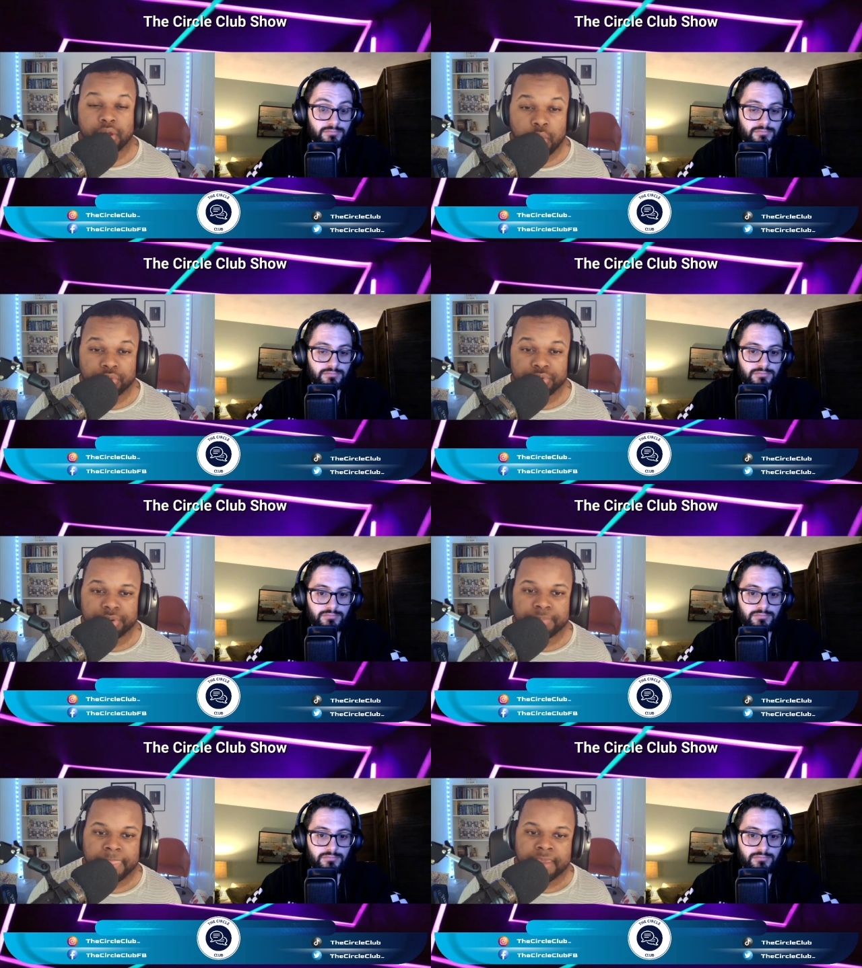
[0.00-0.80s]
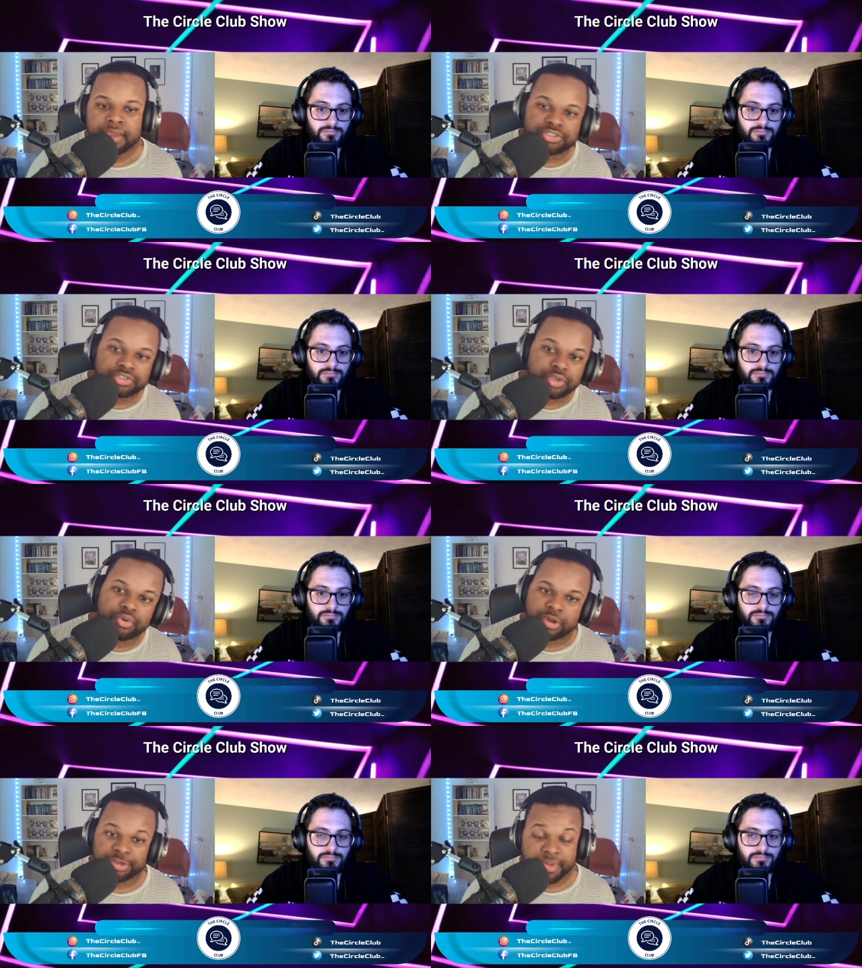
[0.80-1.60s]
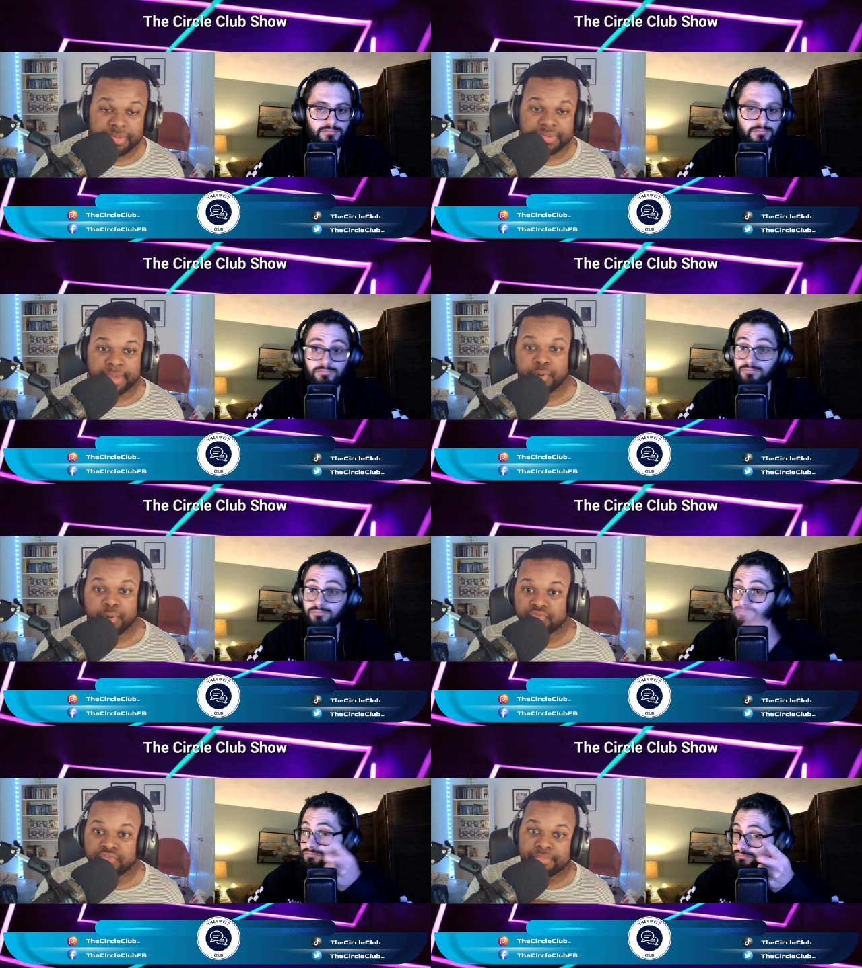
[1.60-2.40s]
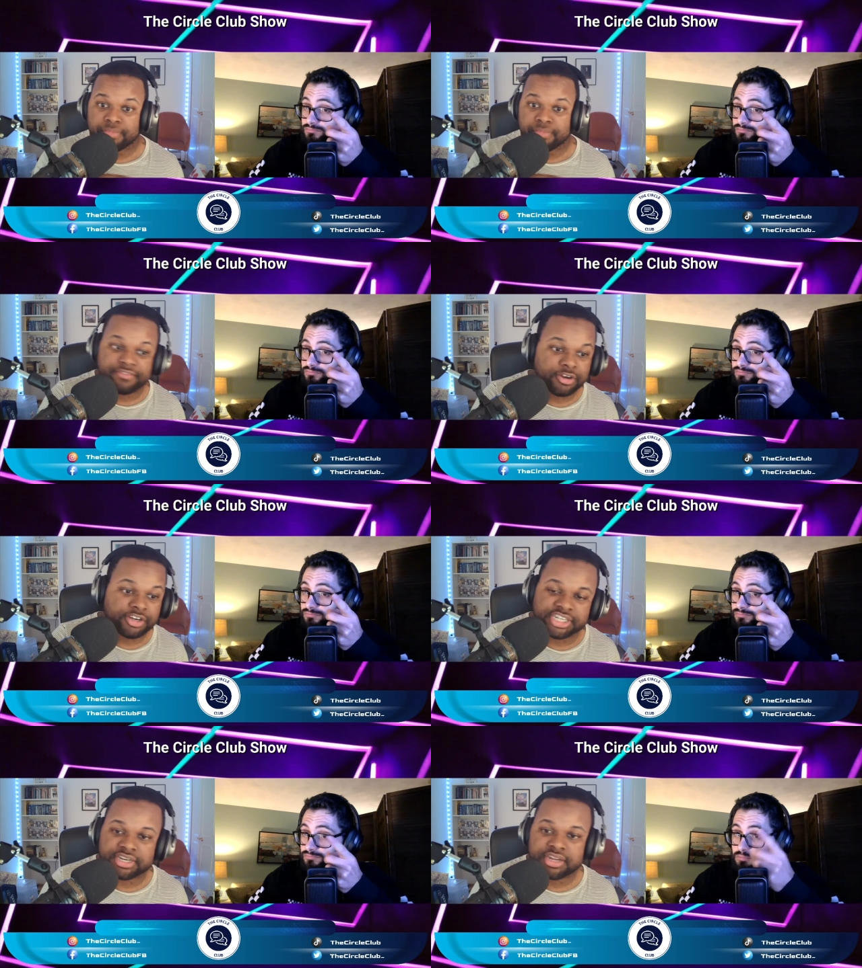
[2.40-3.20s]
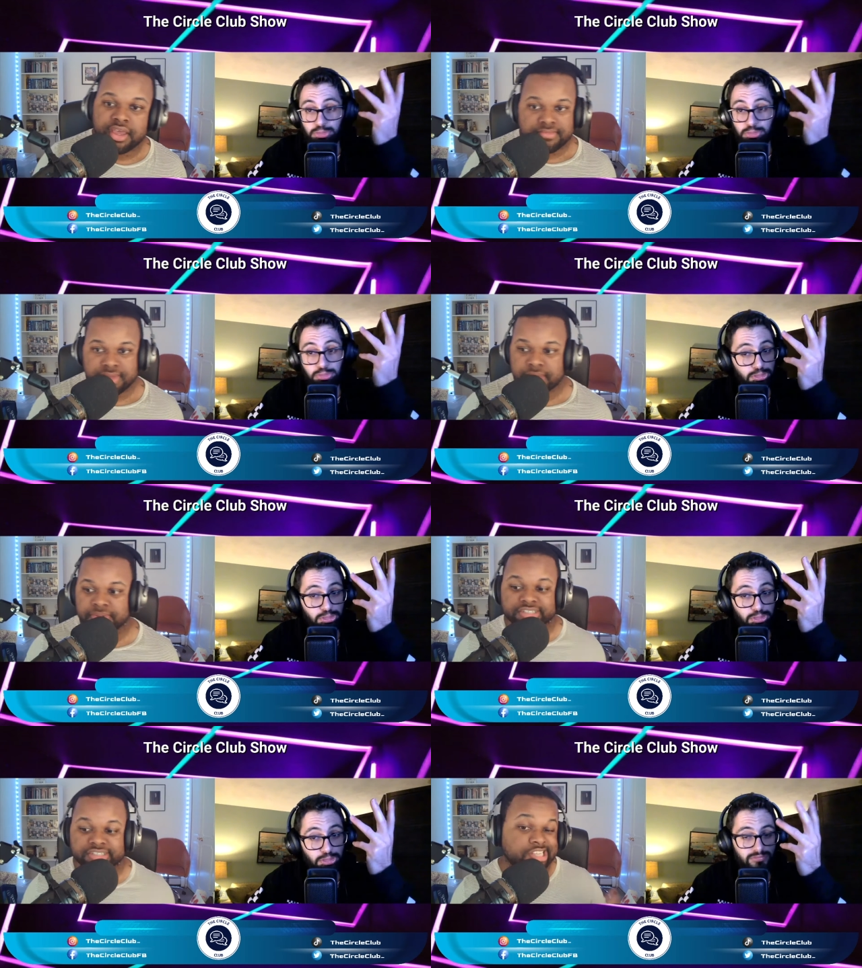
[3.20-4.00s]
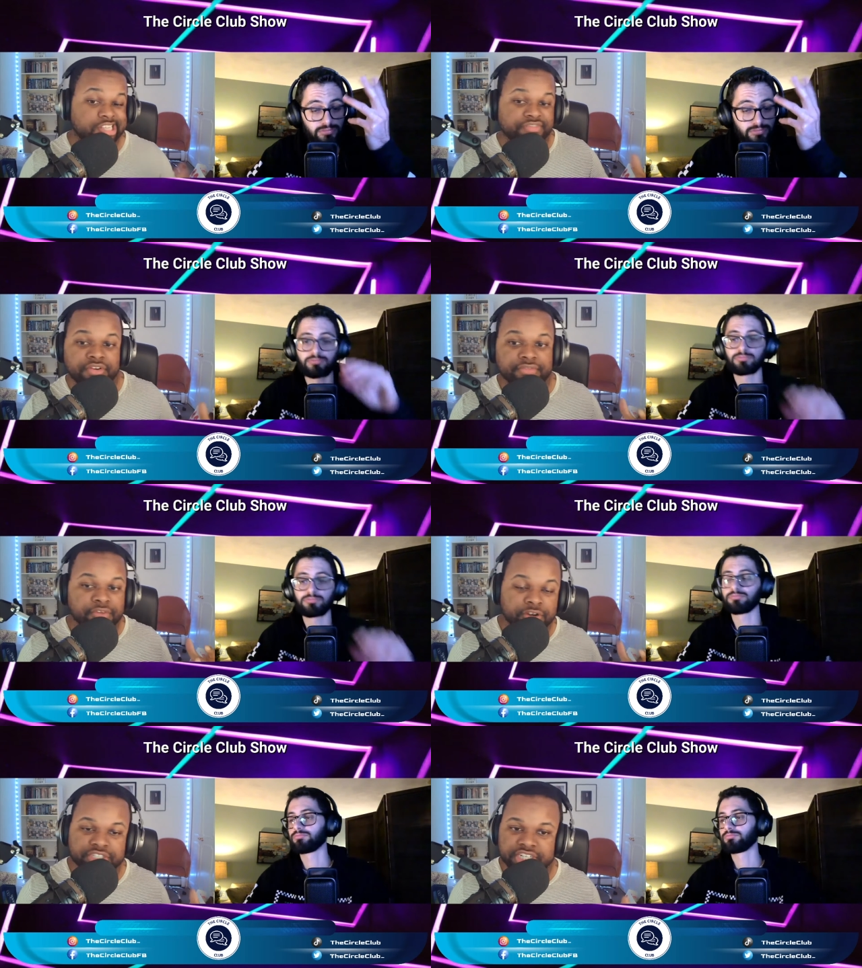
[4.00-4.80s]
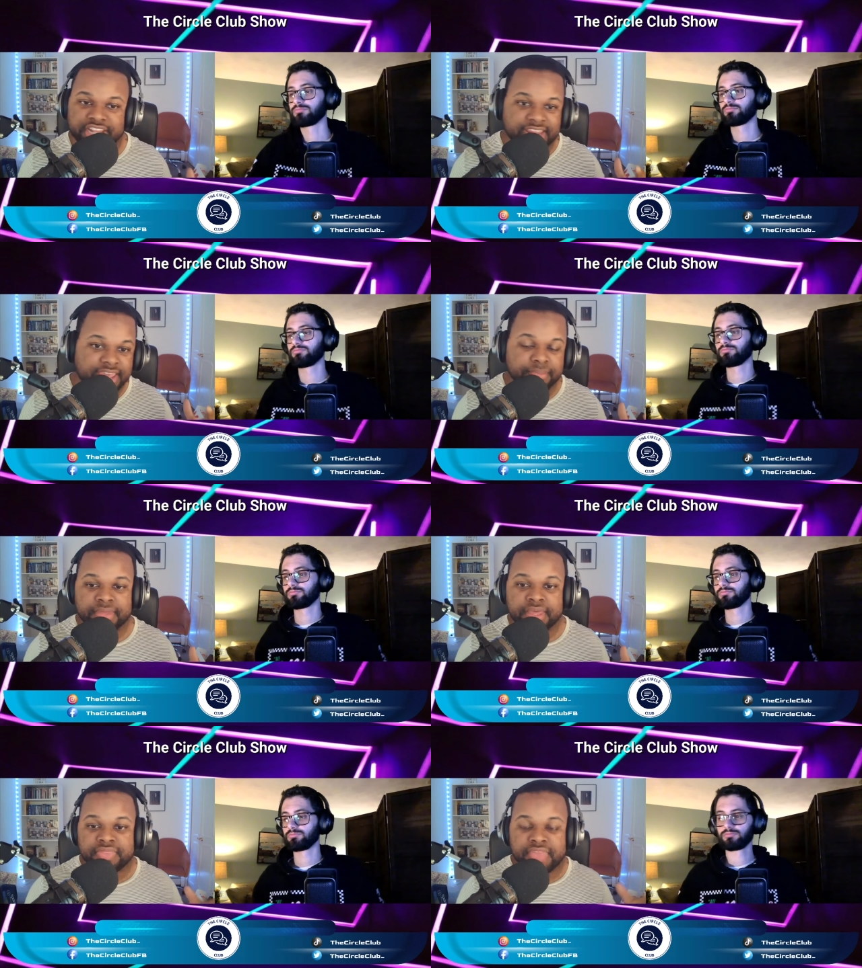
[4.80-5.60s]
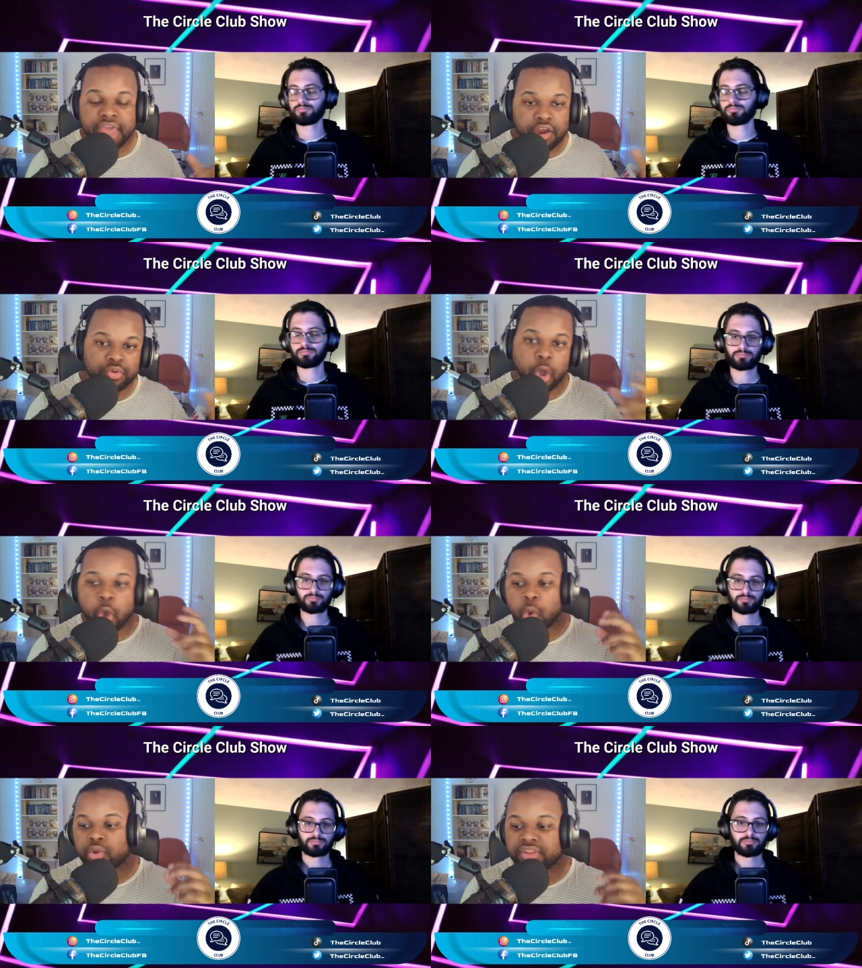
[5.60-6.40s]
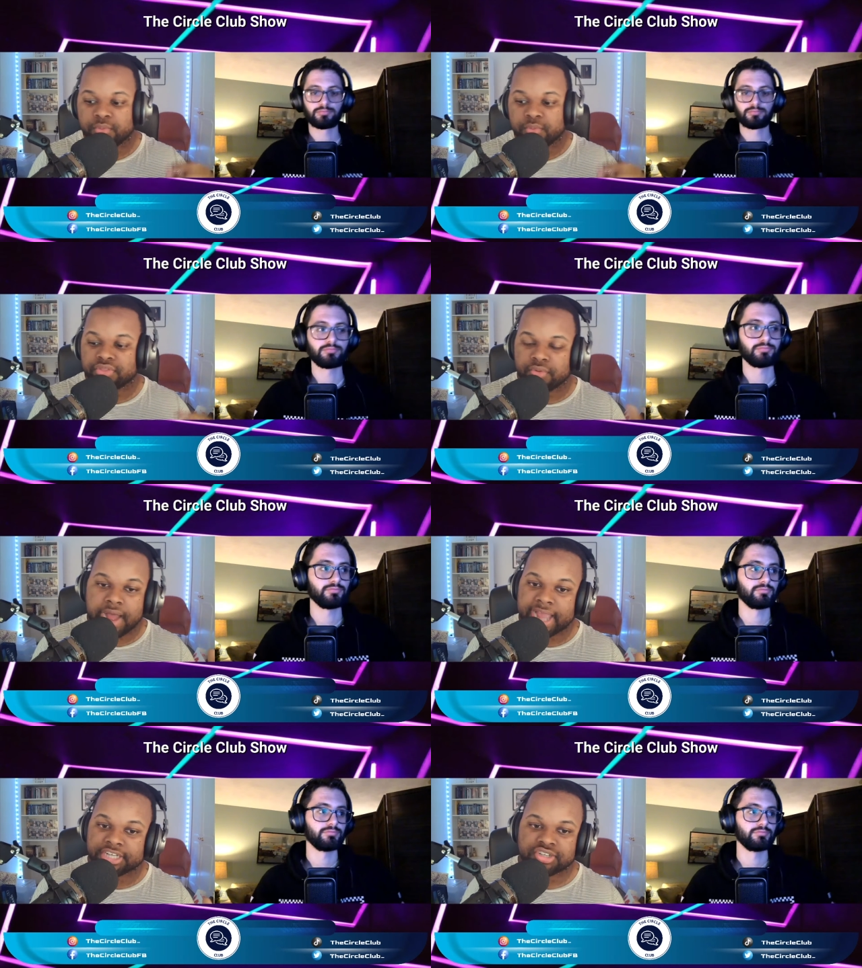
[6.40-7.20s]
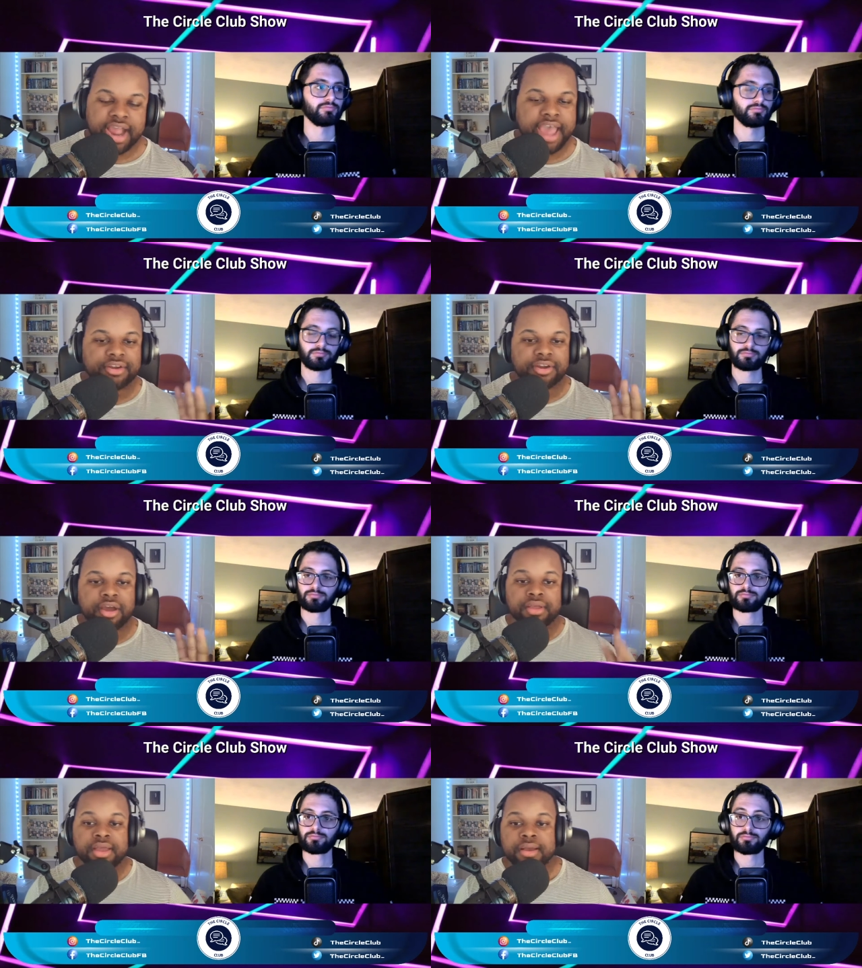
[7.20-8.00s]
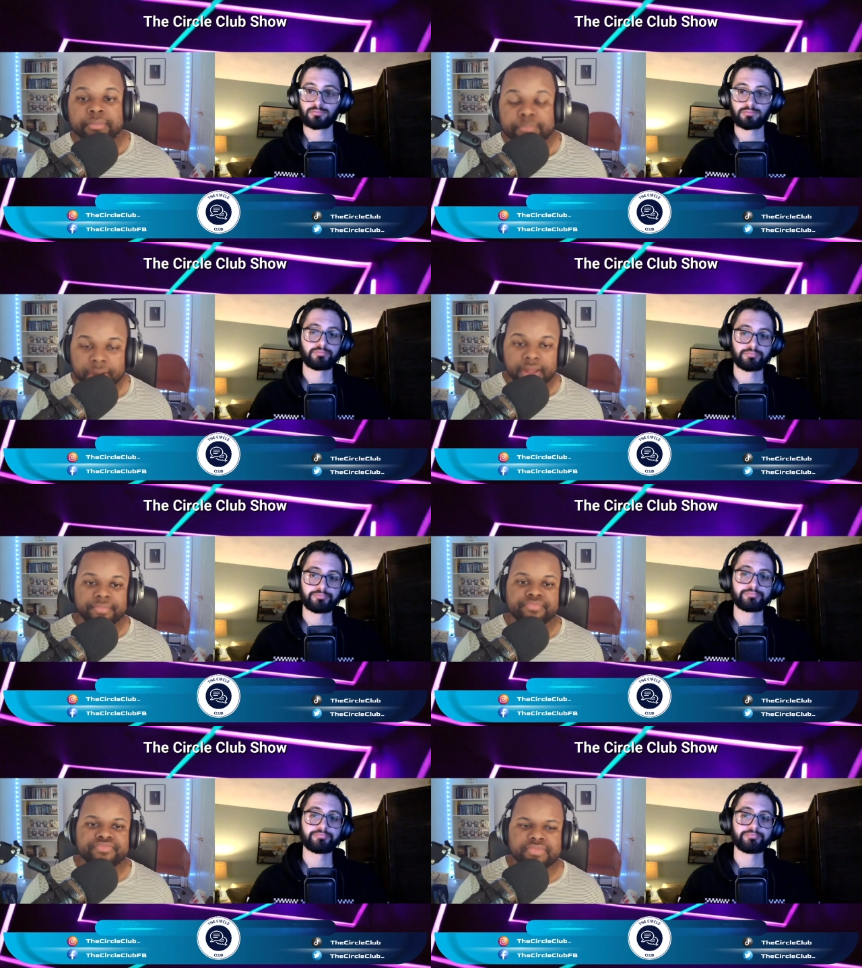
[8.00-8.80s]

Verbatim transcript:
Speaker 1: older. So who knows? Maybe they pull from that version. Maybe there's a different version that him that grew old and then went through Hydra. I don't know. But